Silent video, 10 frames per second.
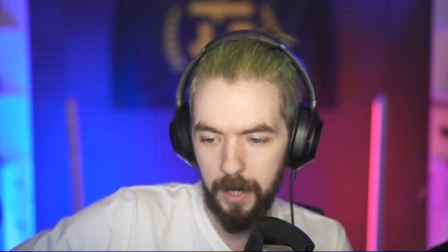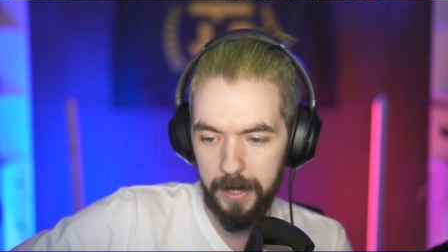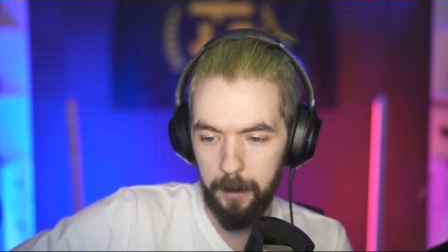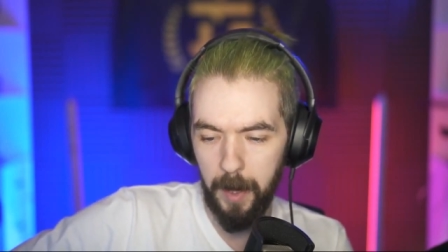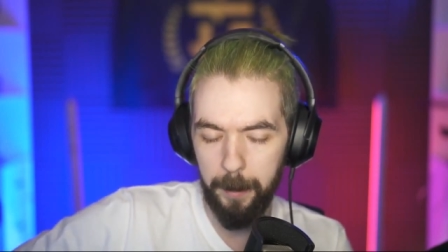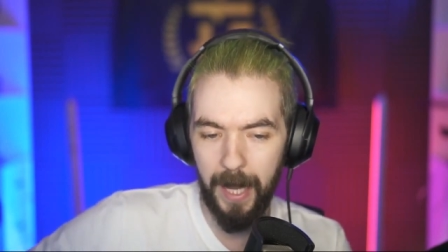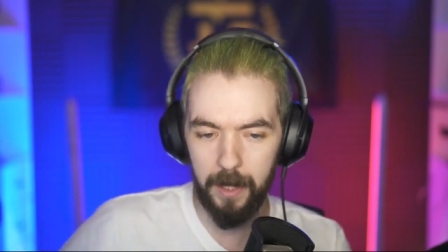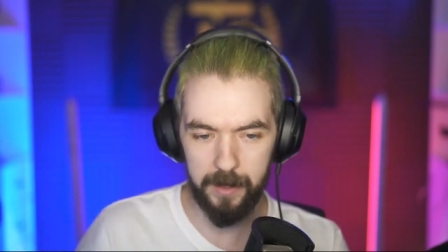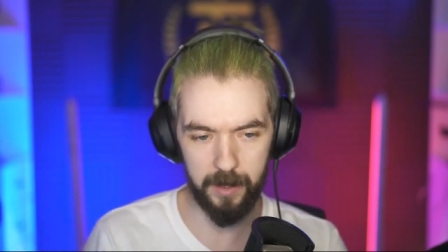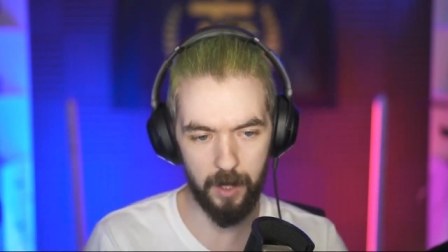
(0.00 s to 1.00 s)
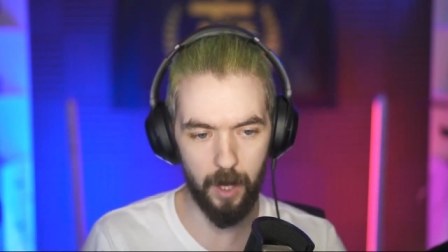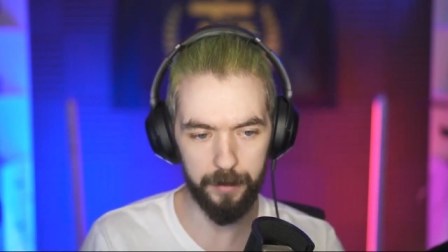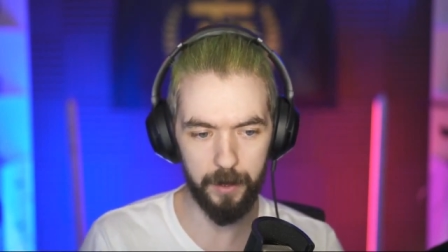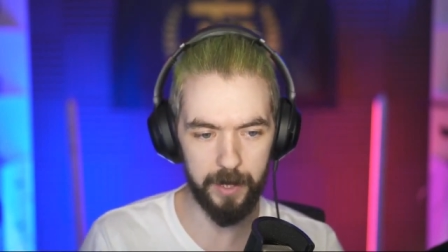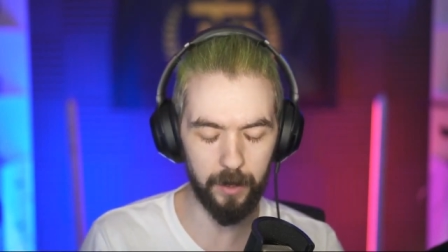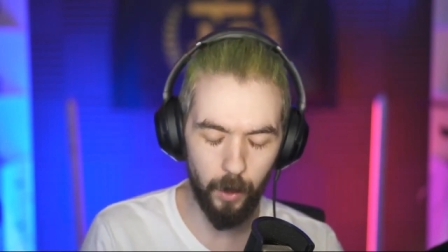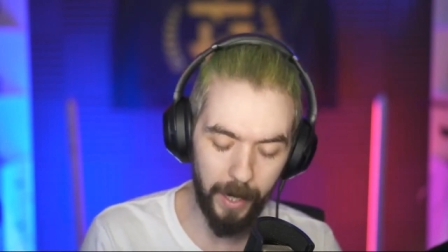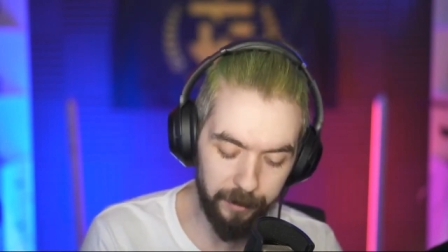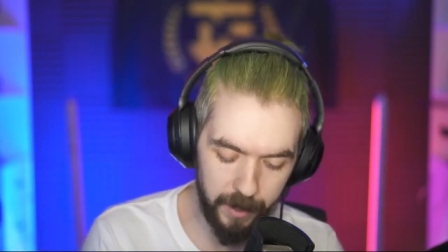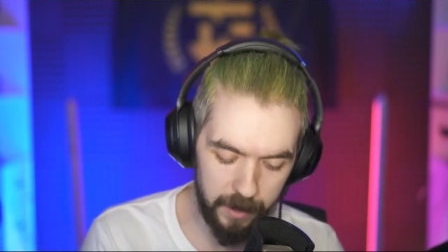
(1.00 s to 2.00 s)
and then my balance is off. And I was like, no, I
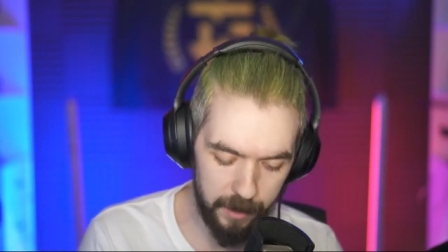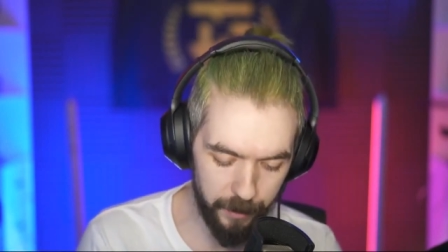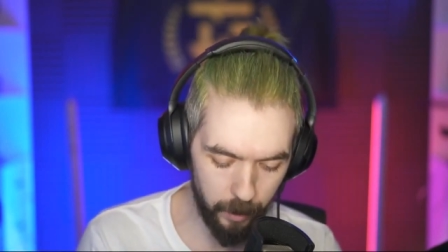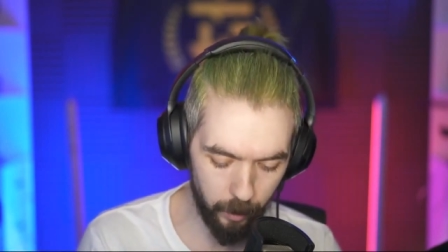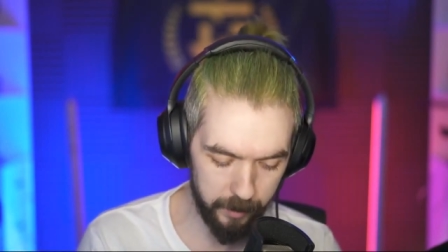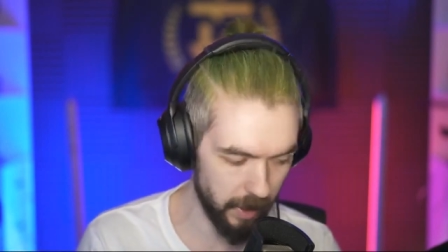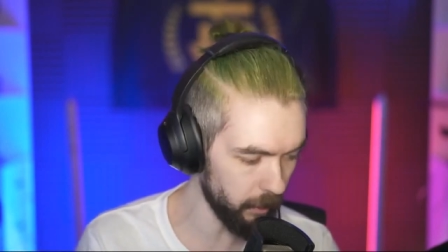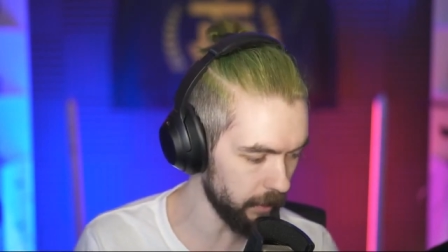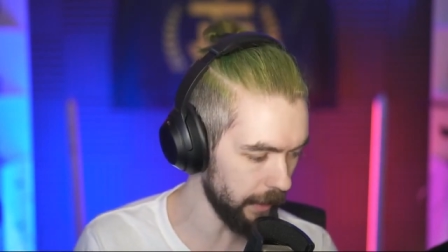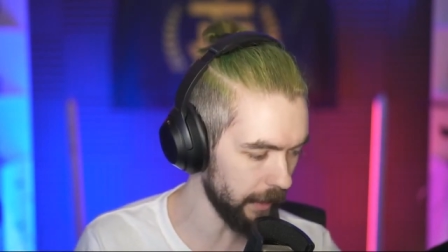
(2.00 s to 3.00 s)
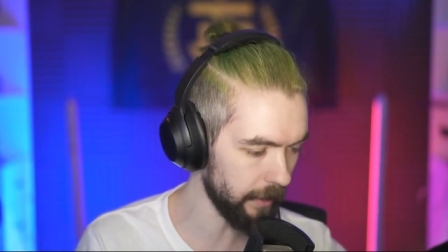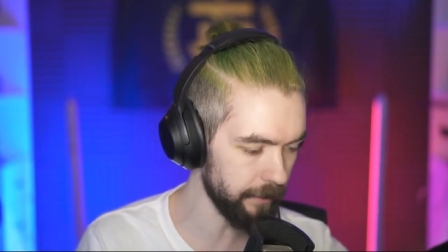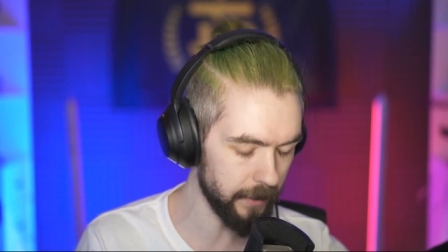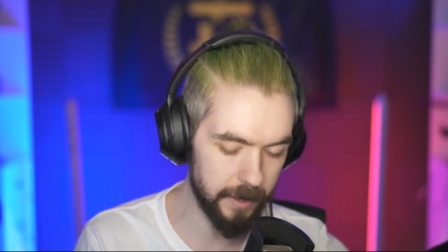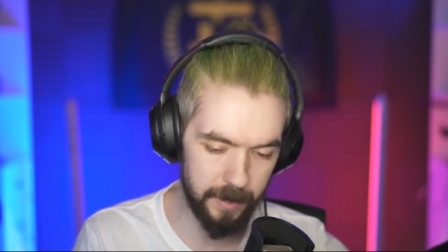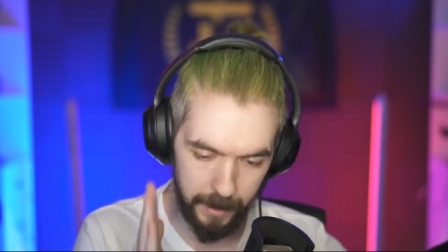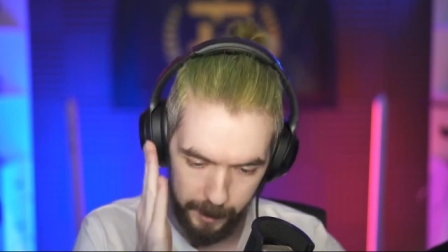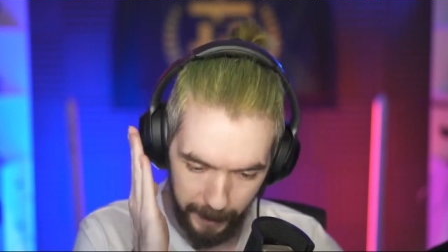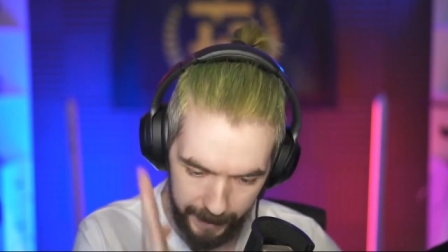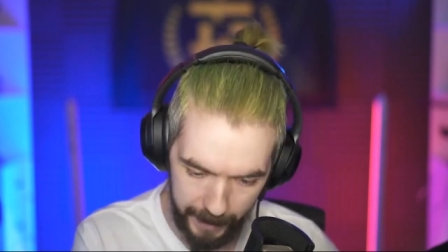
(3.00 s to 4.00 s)
have to get these videos out. Like
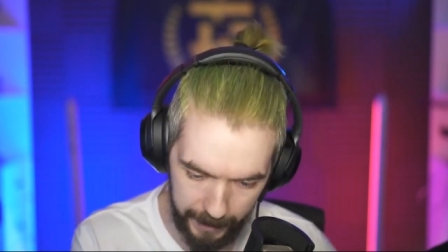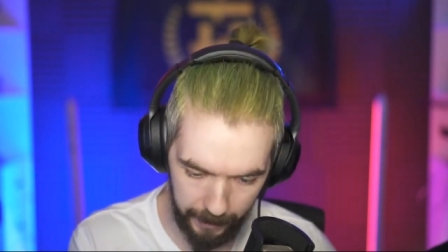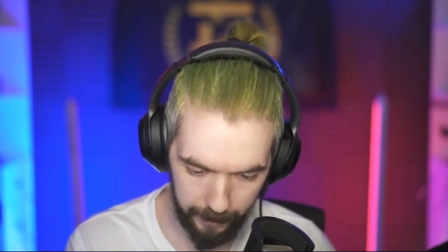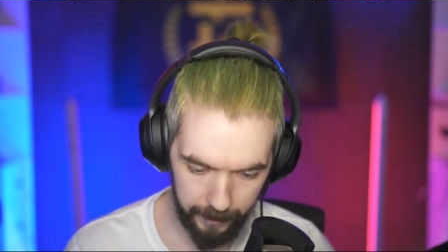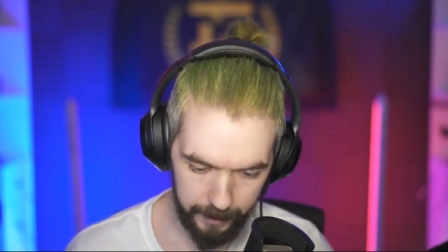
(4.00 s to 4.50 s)
that's my thing.